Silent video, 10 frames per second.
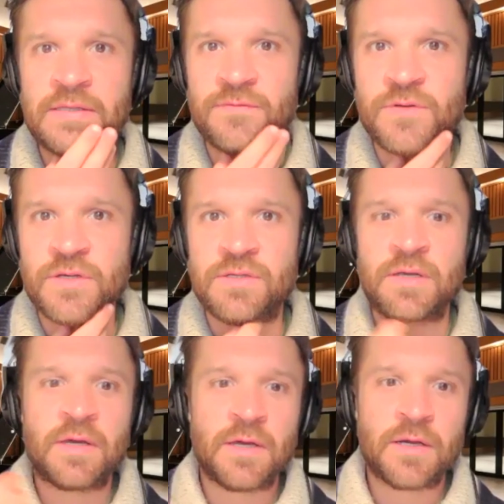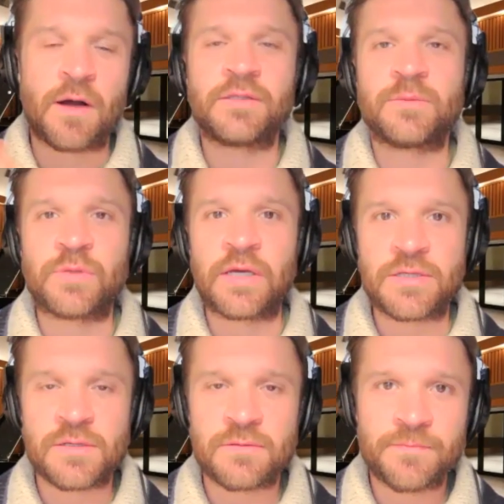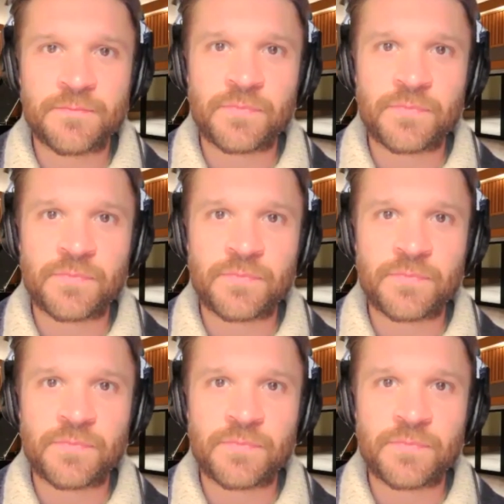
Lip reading: of just contemplation.